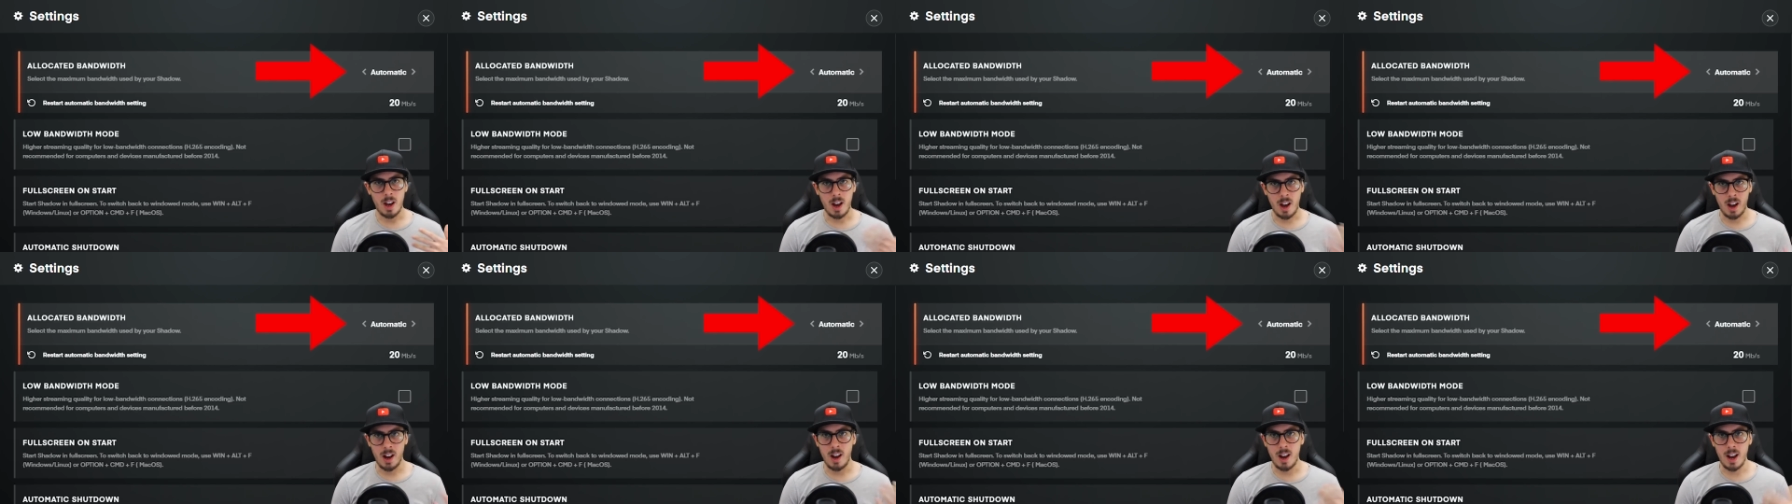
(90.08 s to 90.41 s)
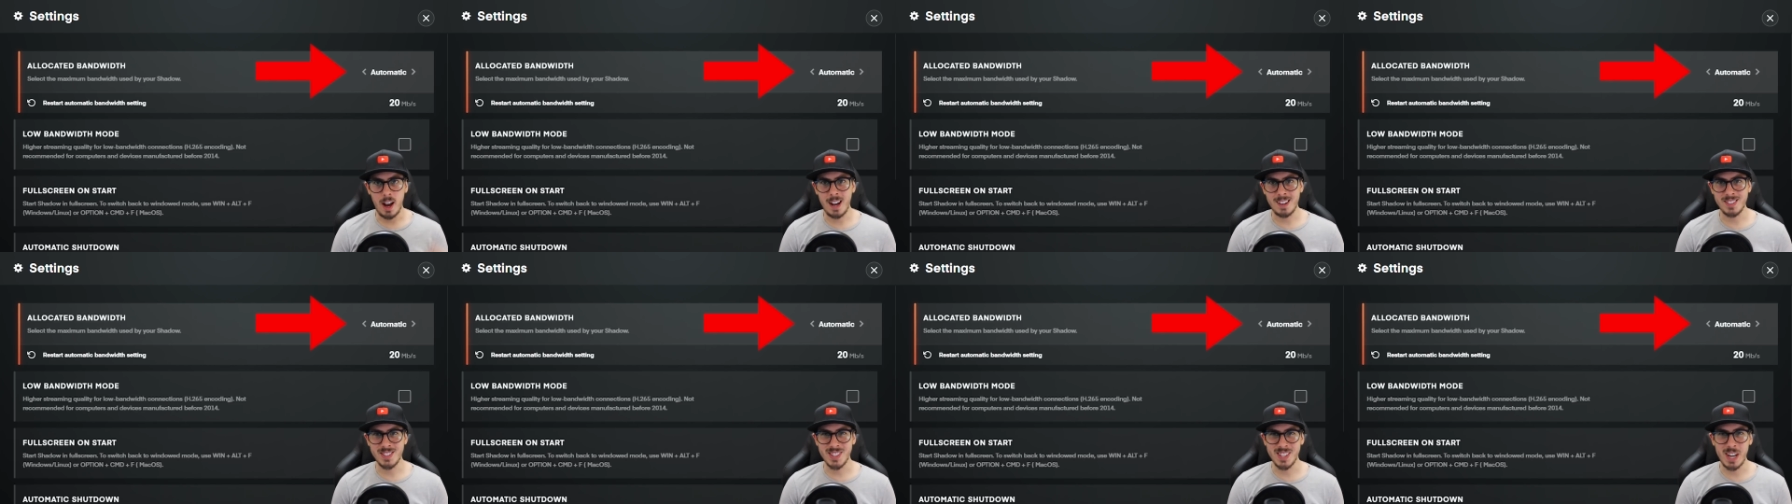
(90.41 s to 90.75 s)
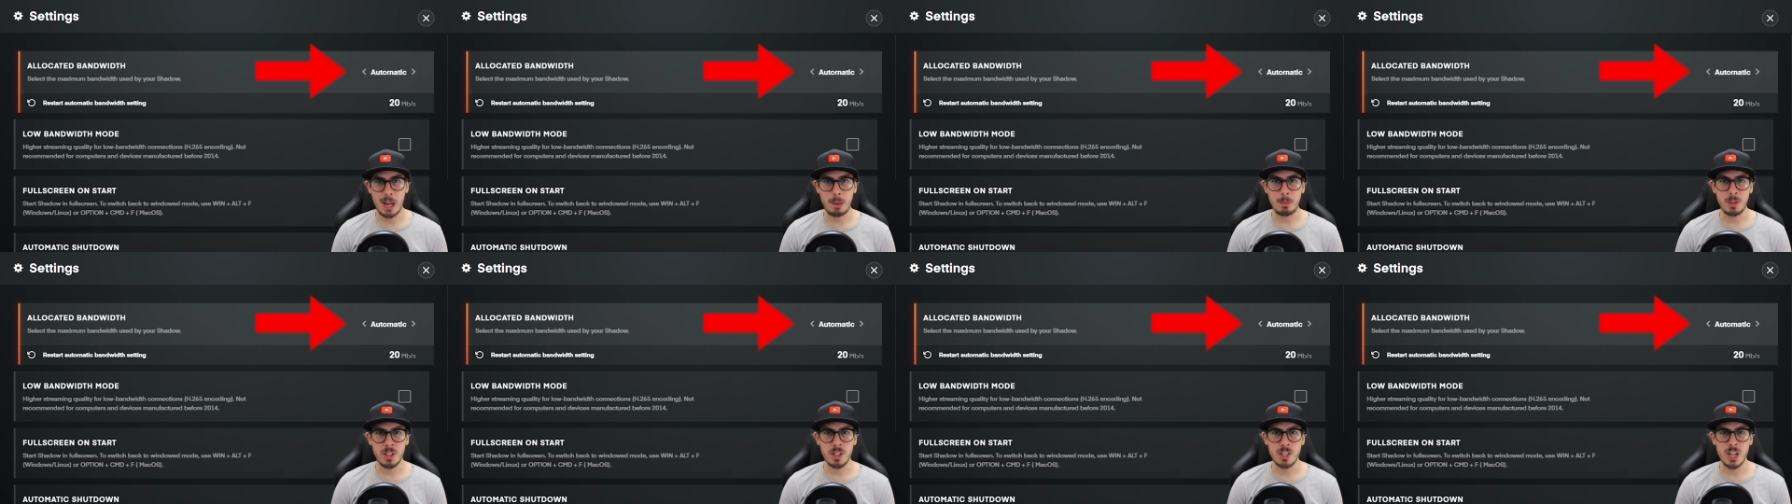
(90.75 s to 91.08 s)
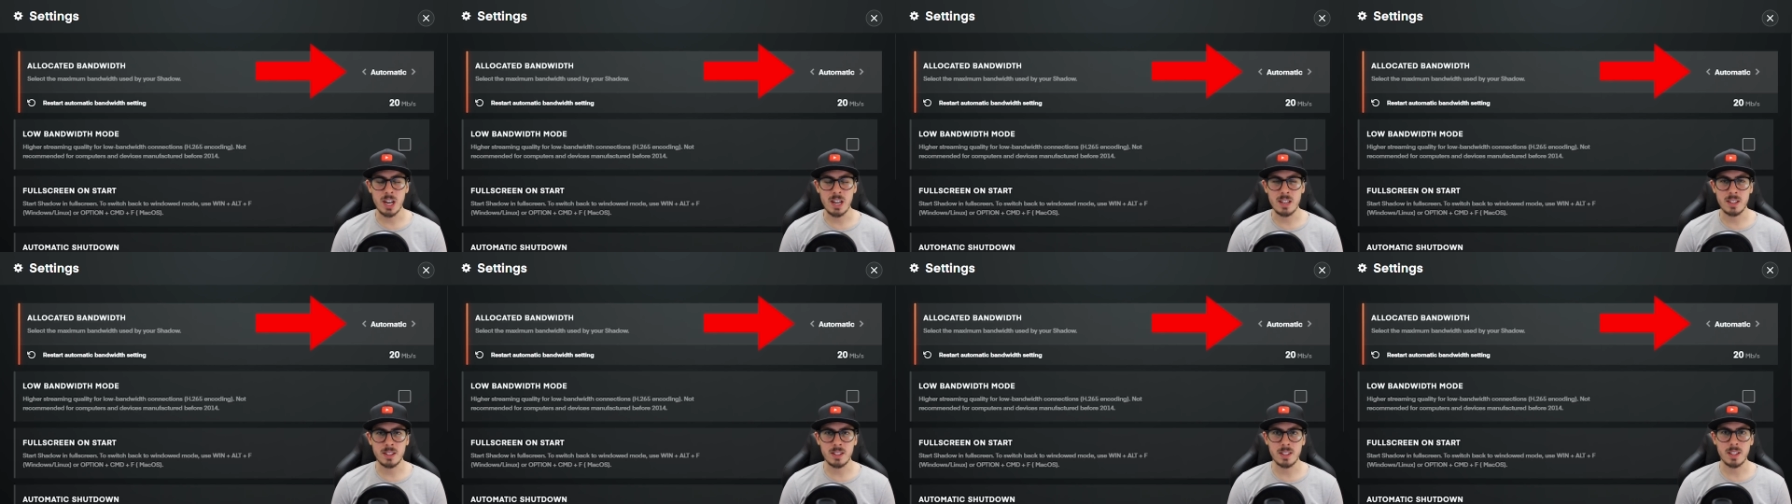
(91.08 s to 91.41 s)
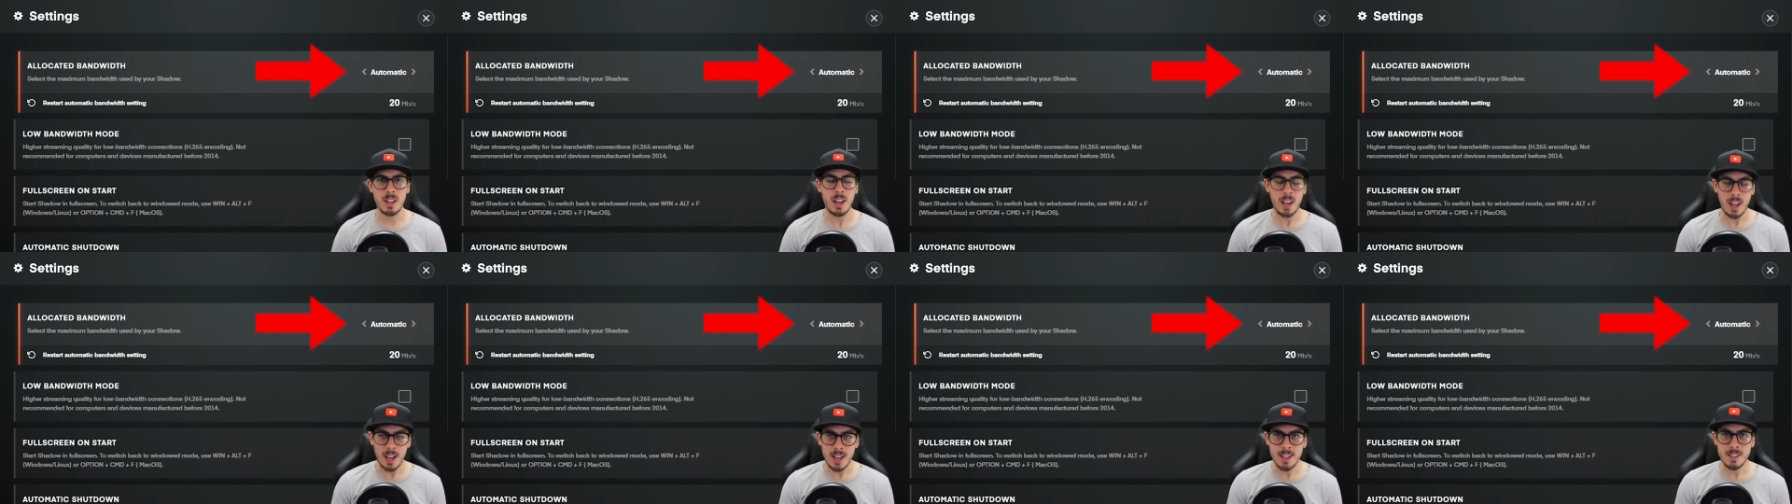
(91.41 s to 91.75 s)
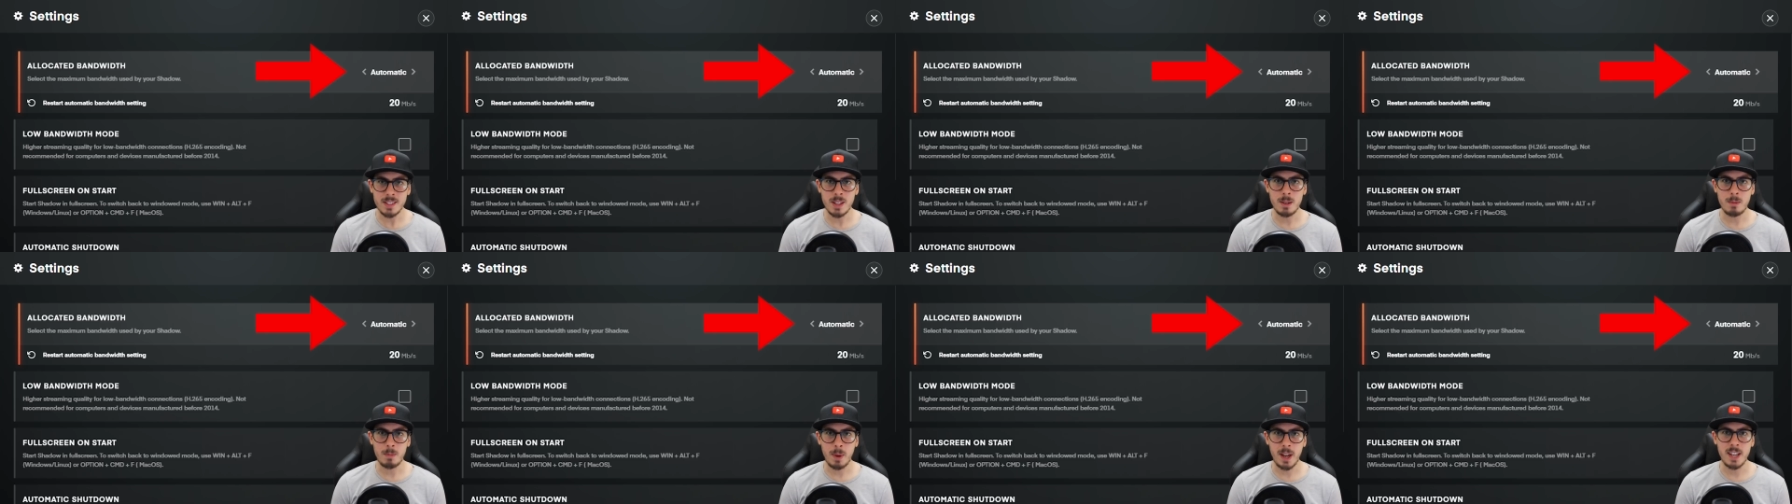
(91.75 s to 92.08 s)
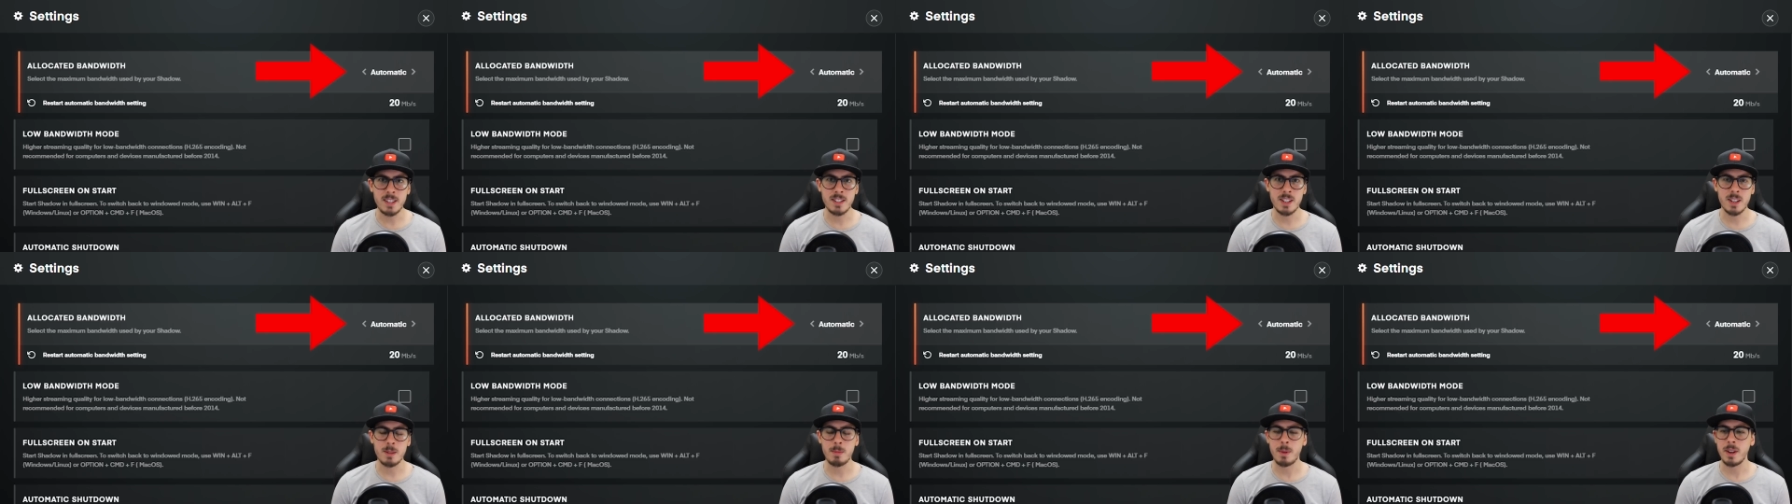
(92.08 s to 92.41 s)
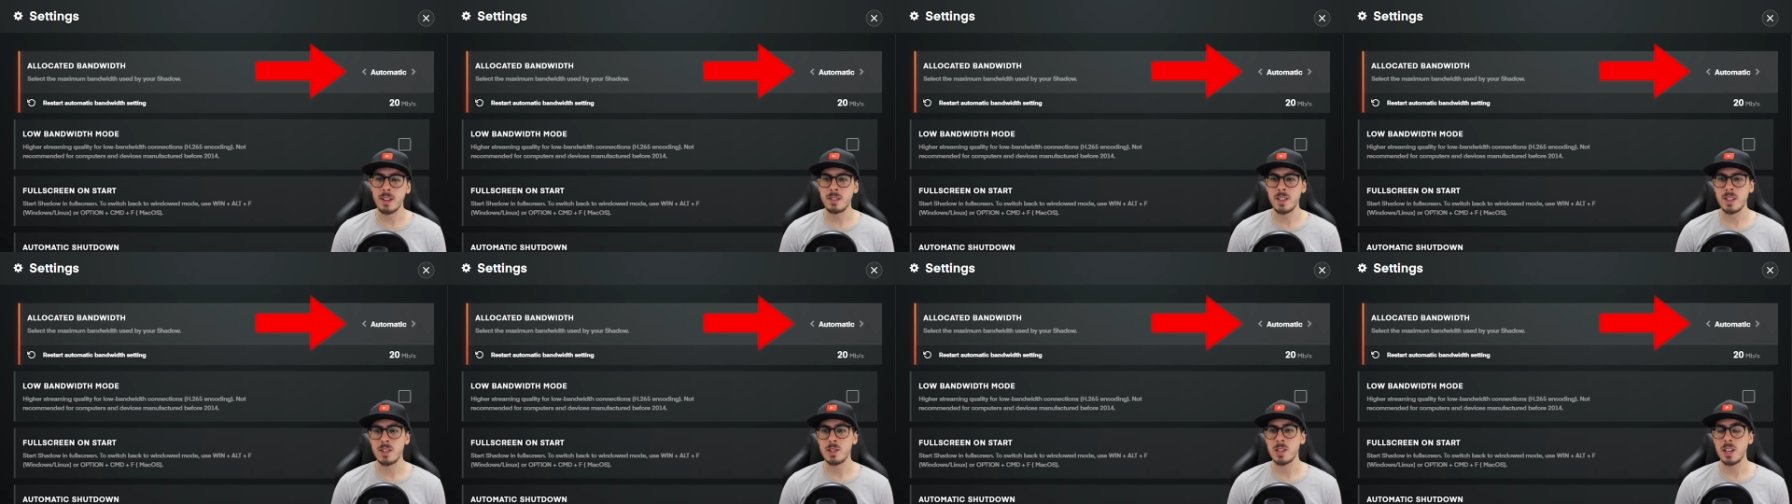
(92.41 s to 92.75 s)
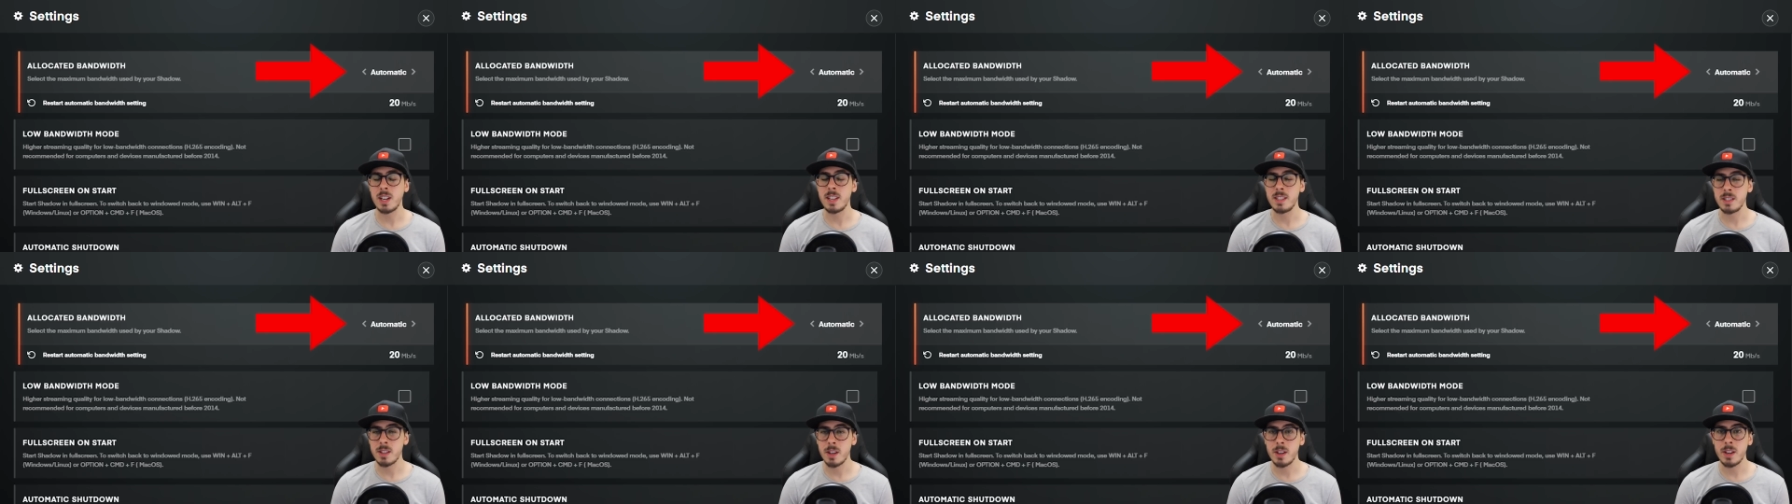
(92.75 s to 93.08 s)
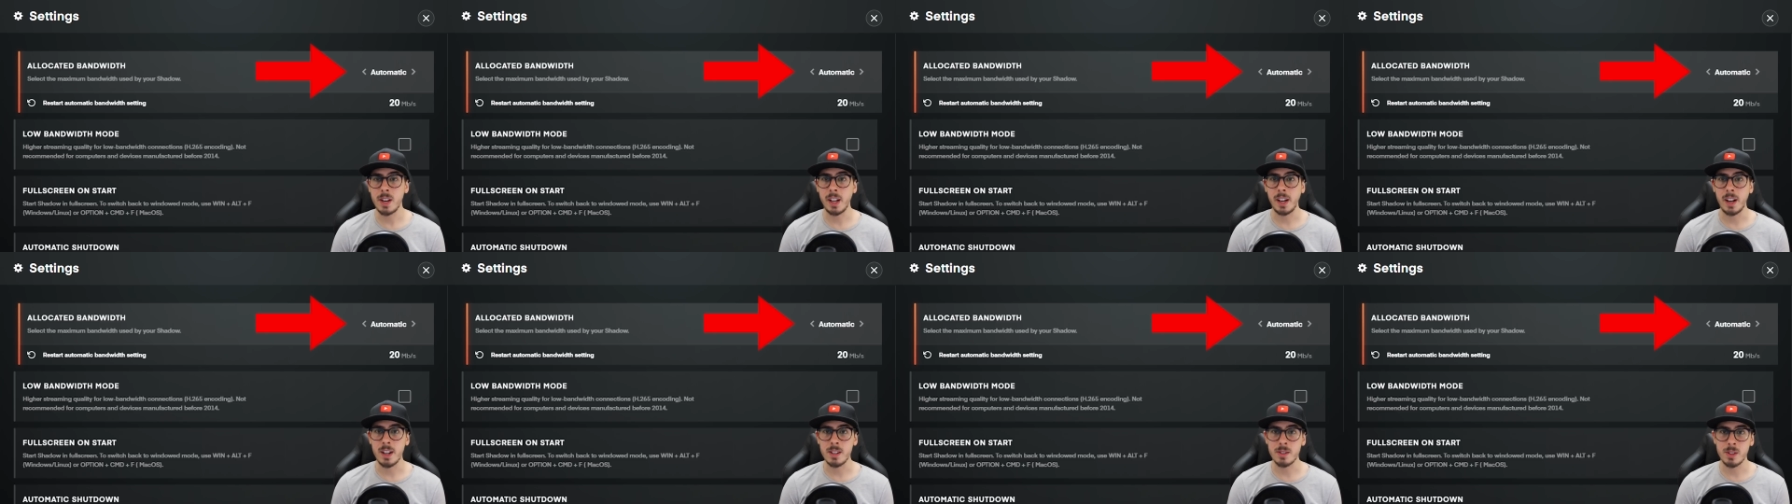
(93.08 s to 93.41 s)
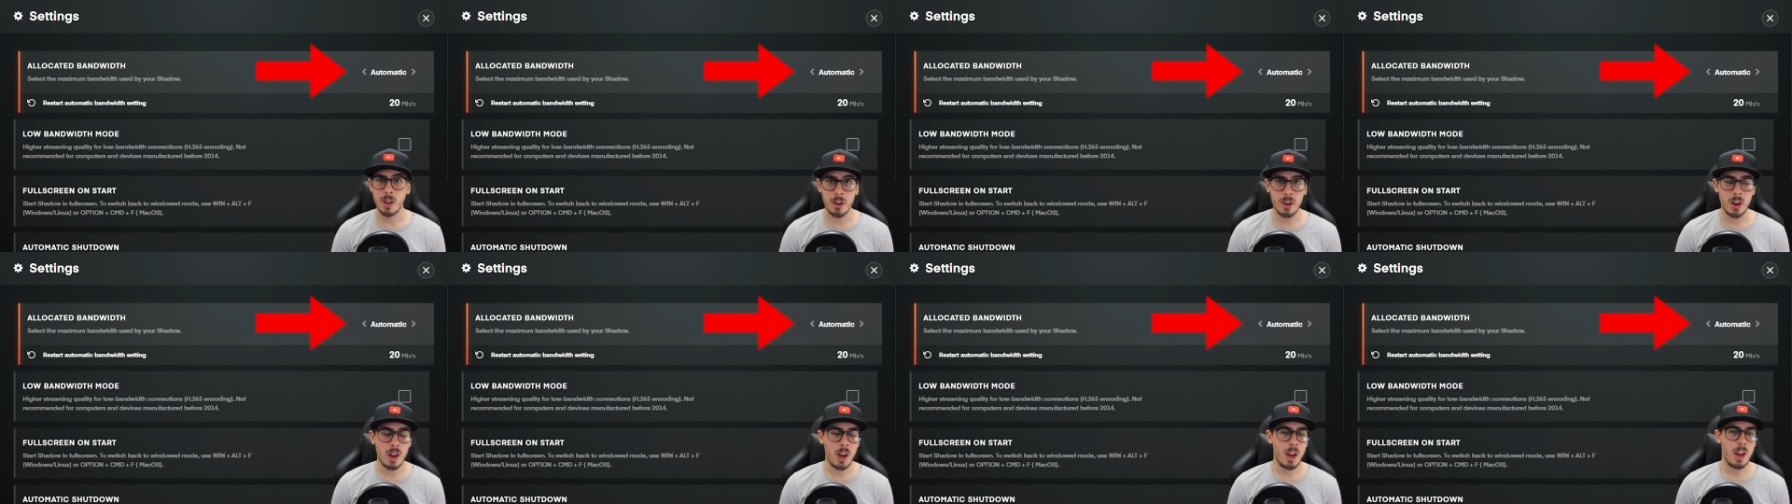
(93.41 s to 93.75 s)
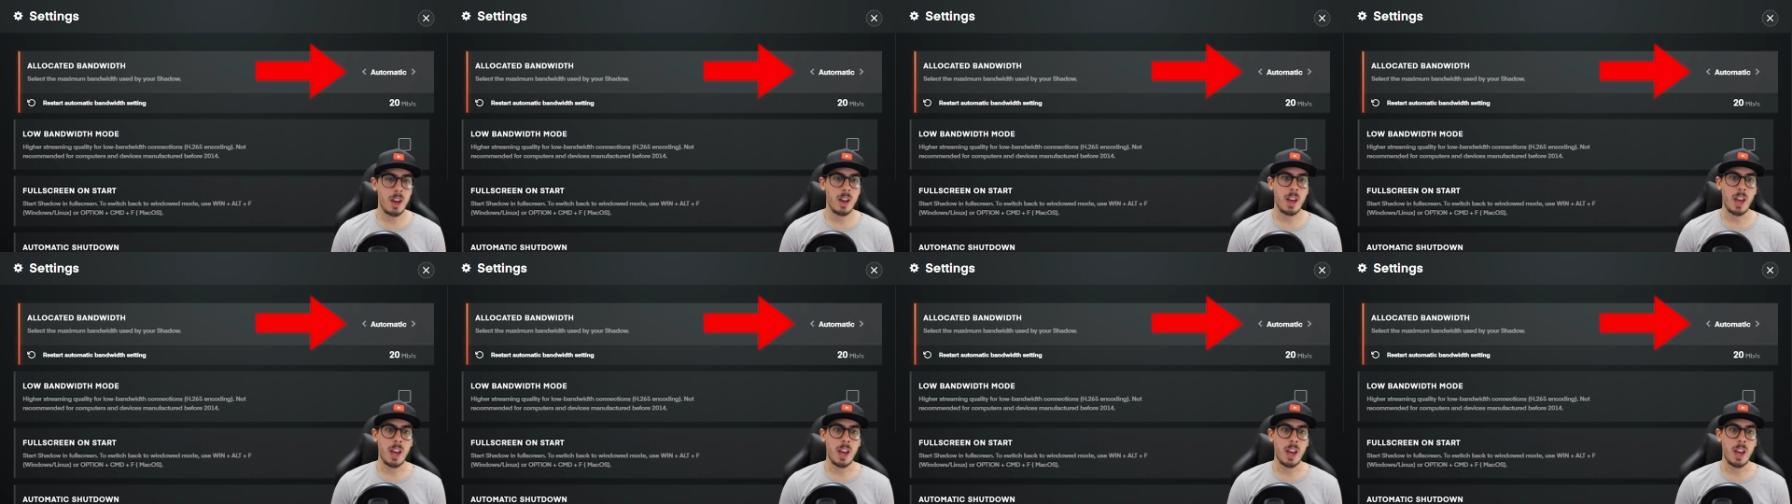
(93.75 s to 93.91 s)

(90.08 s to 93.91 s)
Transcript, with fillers: Uh, as the name suggests, it is in beta, but essentially turning this on,